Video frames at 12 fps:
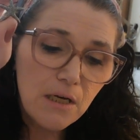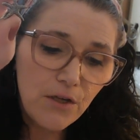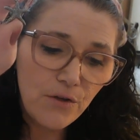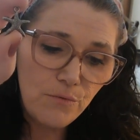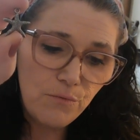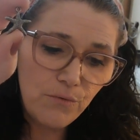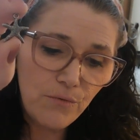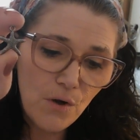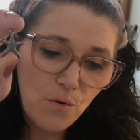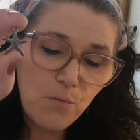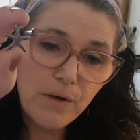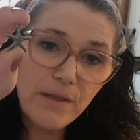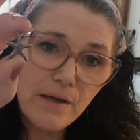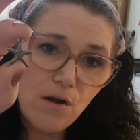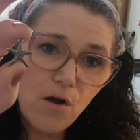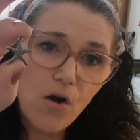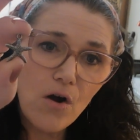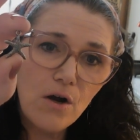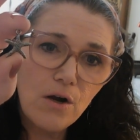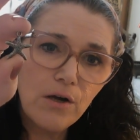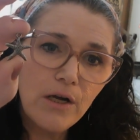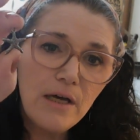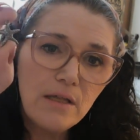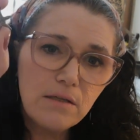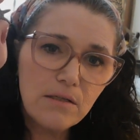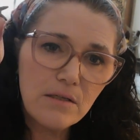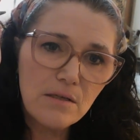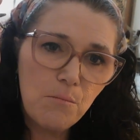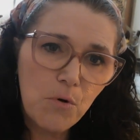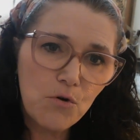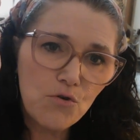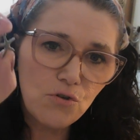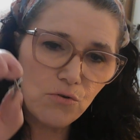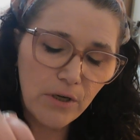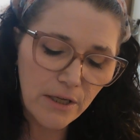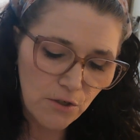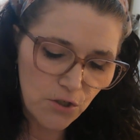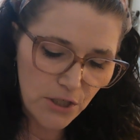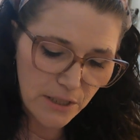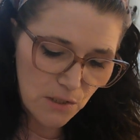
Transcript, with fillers: You know what they are. This is emotional energy.